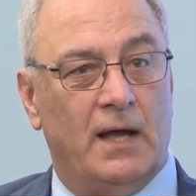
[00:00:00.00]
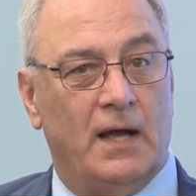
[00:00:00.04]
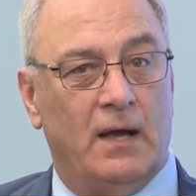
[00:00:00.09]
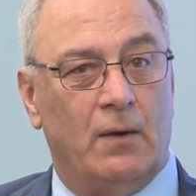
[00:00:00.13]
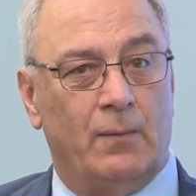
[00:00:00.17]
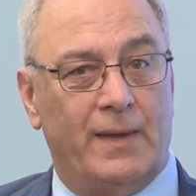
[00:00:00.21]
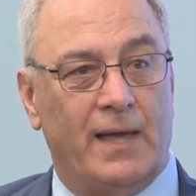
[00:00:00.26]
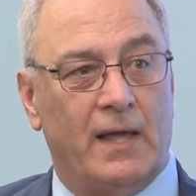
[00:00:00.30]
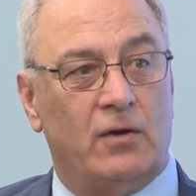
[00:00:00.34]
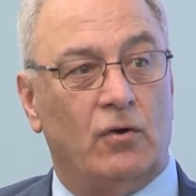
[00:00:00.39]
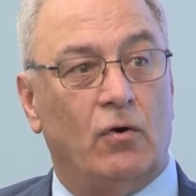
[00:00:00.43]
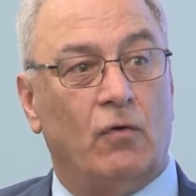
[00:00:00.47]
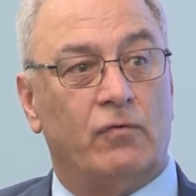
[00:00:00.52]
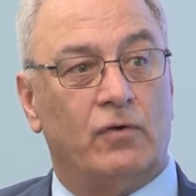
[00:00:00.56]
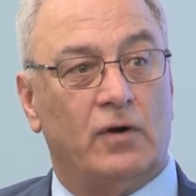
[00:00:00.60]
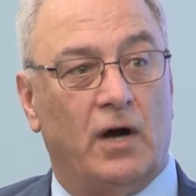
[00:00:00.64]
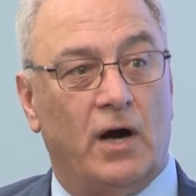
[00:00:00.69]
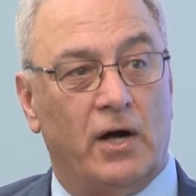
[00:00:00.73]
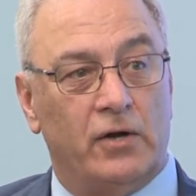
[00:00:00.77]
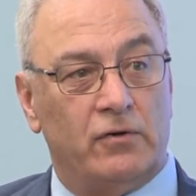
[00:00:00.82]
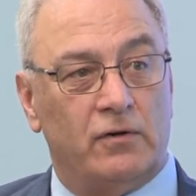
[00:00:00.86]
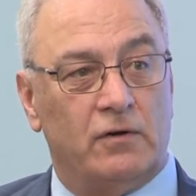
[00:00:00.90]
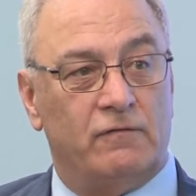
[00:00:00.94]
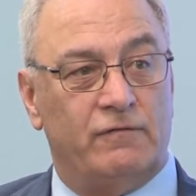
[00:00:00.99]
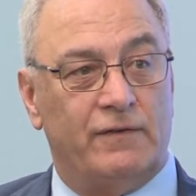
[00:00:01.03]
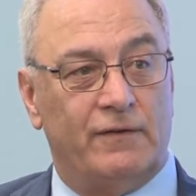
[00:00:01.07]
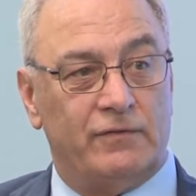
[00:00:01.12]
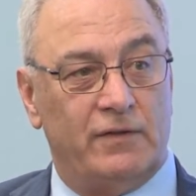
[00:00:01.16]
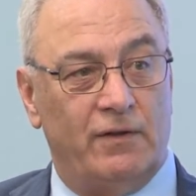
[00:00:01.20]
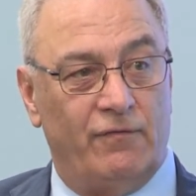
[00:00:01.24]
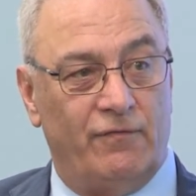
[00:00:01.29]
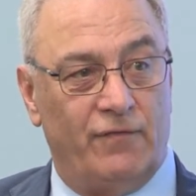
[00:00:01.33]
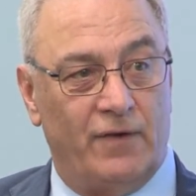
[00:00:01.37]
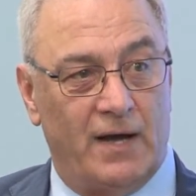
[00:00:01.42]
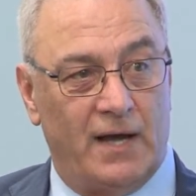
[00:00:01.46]
We had over
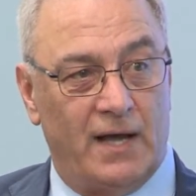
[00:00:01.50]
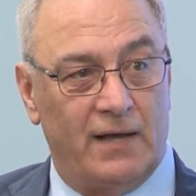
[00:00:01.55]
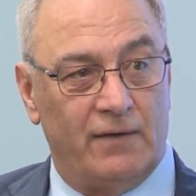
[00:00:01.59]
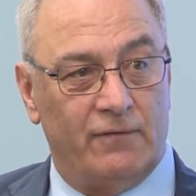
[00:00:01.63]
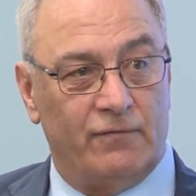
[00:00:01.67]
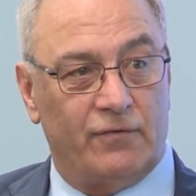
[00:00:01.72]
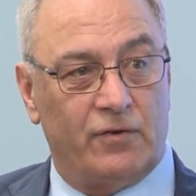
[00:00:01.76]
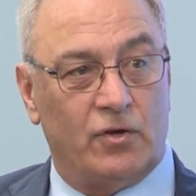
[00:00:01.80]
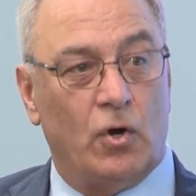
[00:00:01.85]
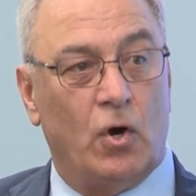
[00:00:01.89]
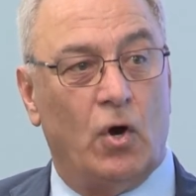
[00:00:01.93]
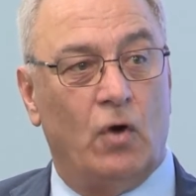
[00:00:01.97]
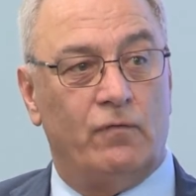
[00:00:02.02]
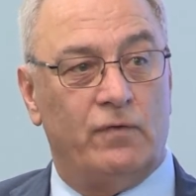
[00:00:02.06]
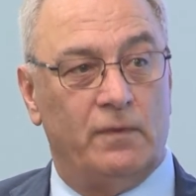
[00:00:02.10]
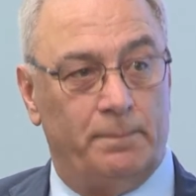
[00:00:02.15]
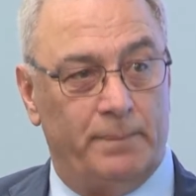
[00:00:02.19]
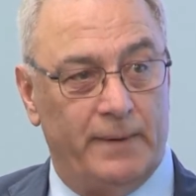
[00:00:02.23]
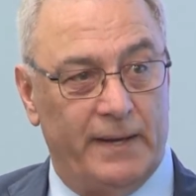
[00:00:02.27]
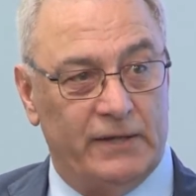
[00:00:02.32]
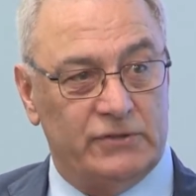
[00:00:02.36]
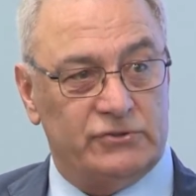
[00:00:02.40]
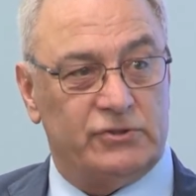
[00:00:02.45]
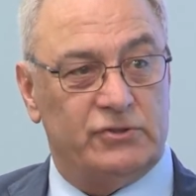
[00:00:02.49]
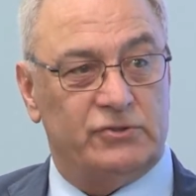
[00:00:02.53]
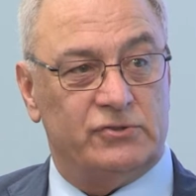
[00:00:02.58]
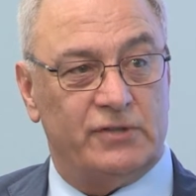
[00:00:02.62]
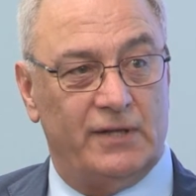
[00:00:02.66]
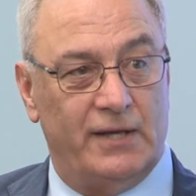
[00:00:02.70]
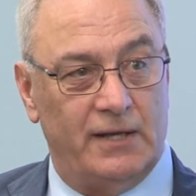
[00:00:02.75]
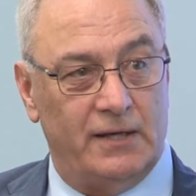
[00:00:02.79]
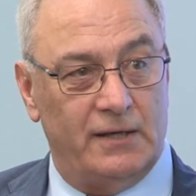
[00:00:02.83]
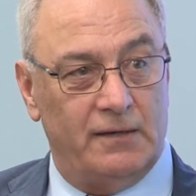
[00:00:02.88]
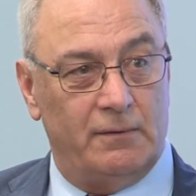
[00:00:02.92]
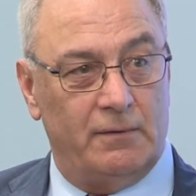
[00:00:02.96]
155 COVID patients
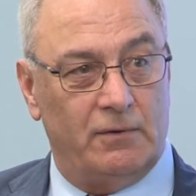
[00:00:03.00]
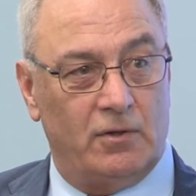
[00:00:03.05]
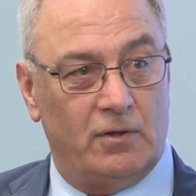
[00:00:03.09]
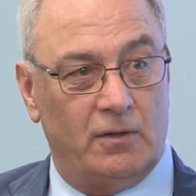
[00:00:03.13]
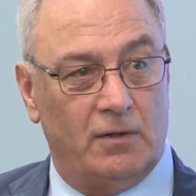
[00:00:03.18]
in